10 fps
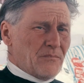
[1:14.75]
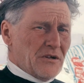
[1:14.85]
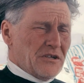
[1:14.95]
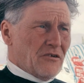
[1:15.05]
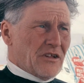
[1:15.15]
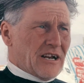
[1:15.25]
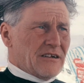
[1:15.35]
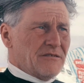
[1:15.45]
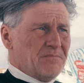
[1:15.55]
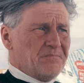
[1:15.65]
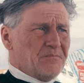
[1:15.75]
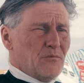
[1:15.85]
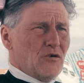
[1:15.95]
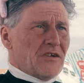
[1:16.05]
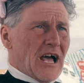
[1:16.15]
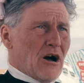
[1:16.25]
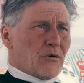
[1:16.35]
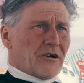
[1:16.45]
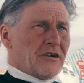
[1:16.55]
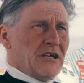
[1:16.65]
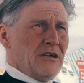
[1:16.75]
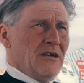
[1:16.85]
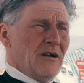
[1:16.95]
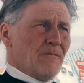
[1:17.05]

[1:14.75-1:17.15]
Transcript: but then I moved to Albuquerque,